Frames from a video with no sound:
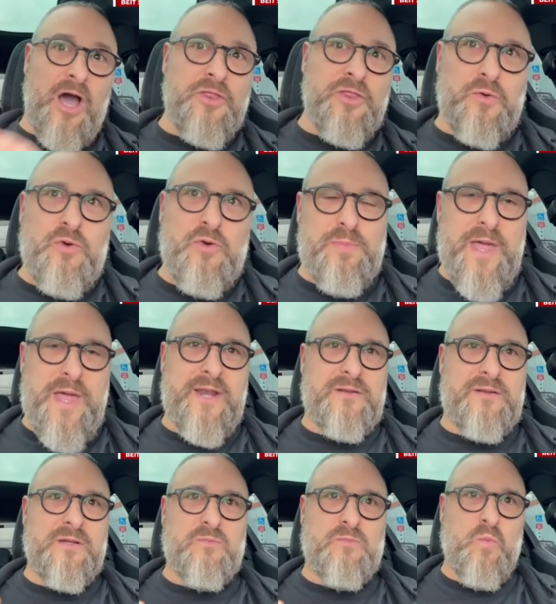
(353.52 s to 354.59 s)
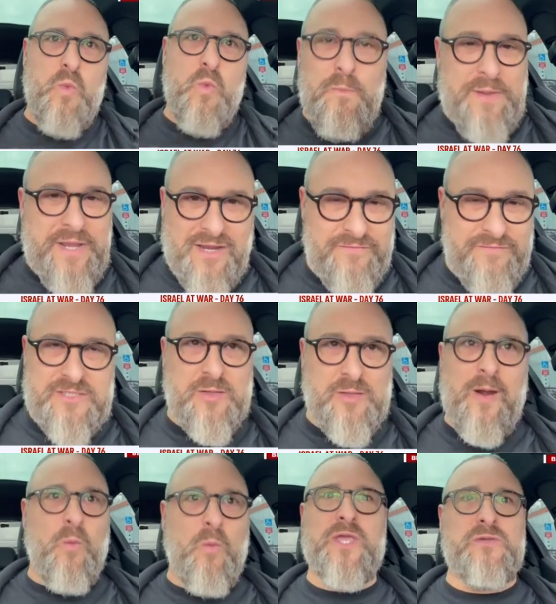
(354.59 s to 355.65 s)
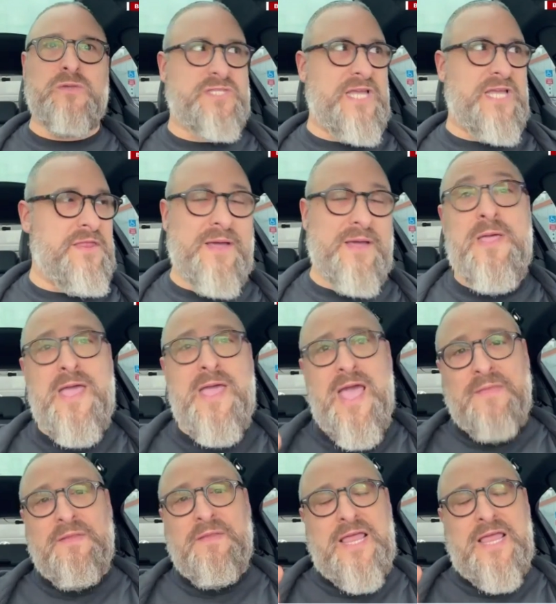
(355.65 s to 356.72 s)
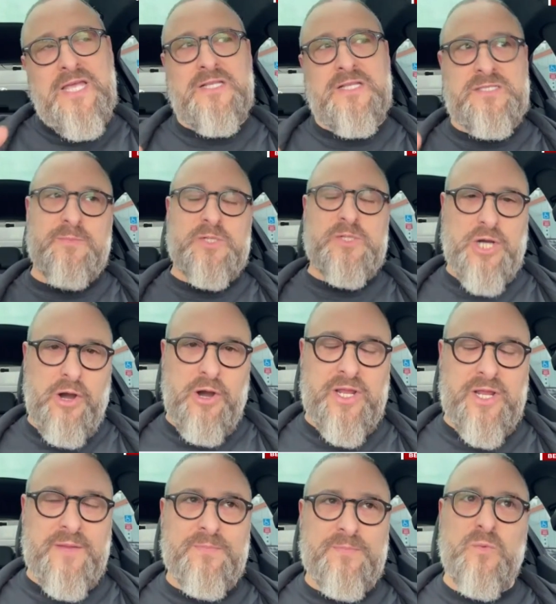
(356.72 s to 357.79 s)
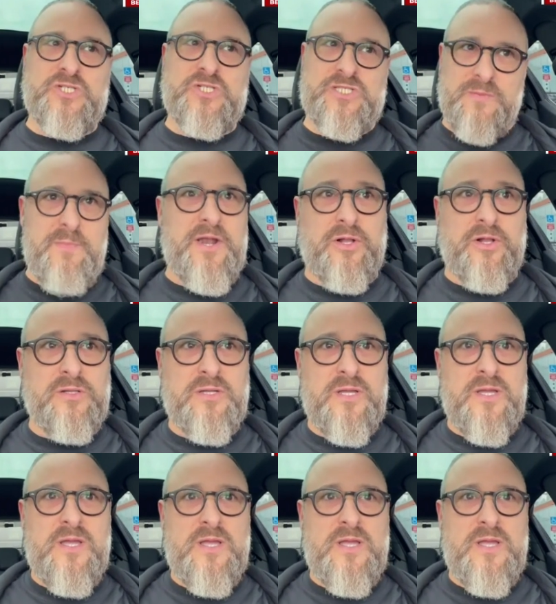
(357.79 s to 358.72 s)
the other group that won't be convinced no matter what you say to them. And then I think it's the majority, which is the middle.